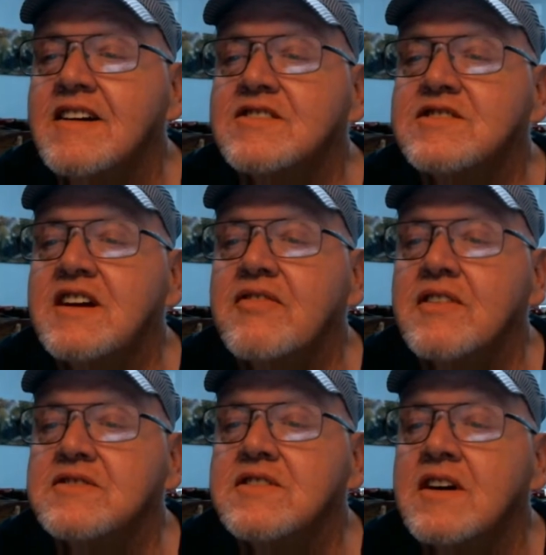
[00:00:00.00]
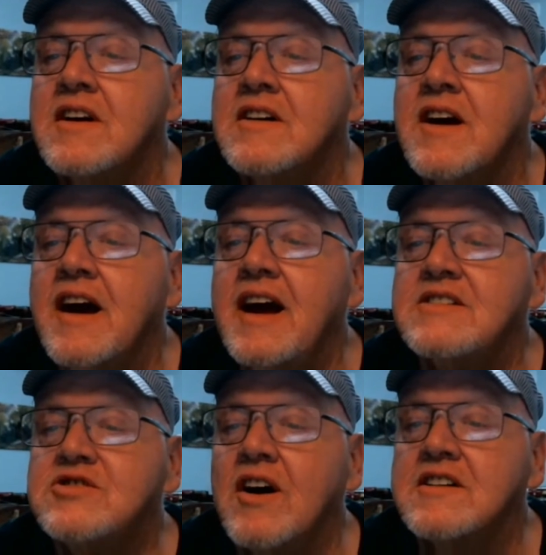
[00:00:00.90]
There's a difference. Hey,
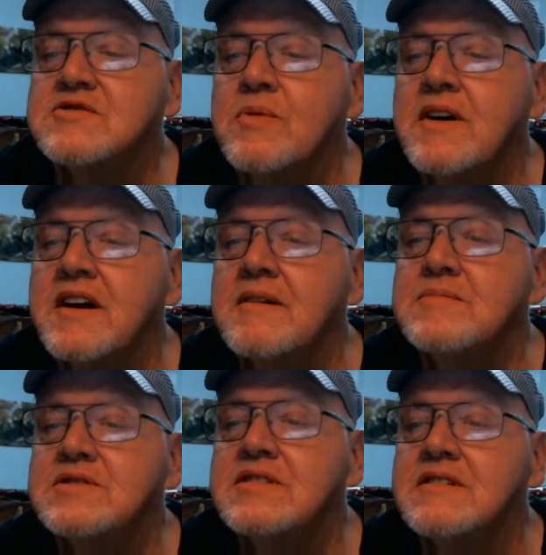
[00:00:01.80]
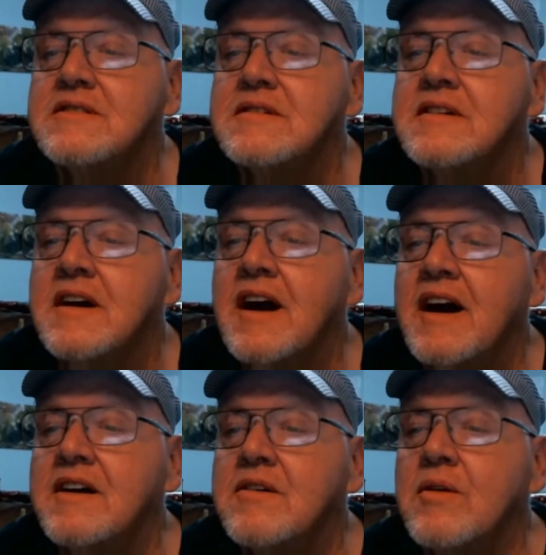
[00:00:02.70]
Josh Williams.
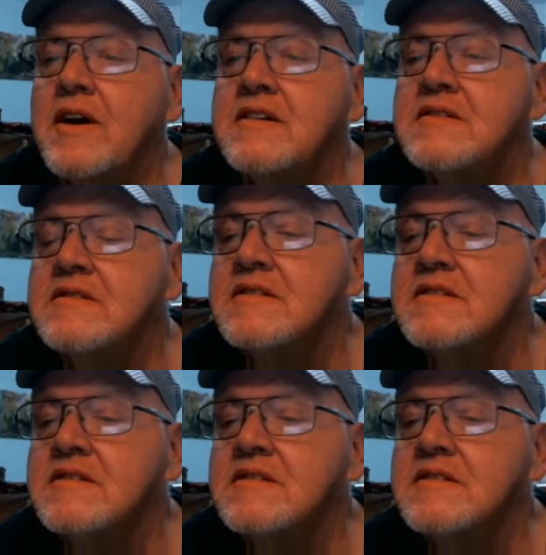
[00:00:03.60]
How you doing?